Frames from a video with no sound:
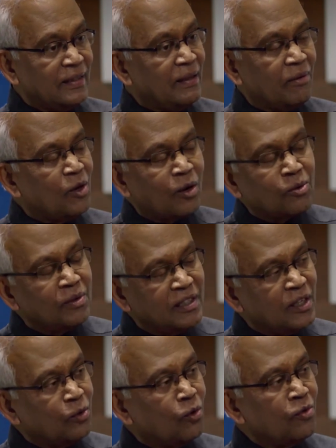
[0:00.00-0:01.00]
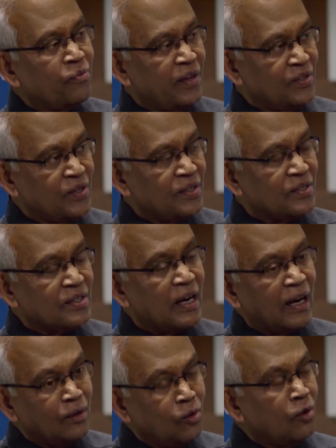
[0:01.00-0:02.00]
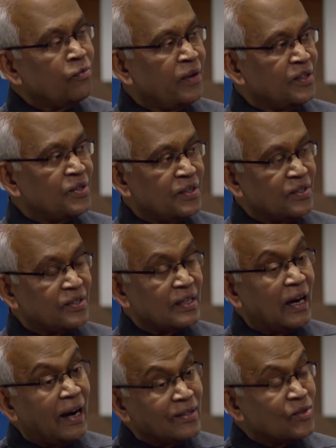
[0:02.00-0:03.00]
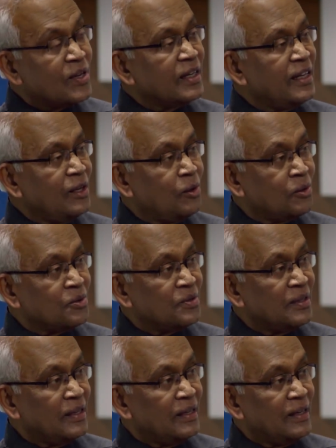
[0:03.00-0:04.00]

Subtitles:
they were not only the known faces, unknown faces, unsung heroes.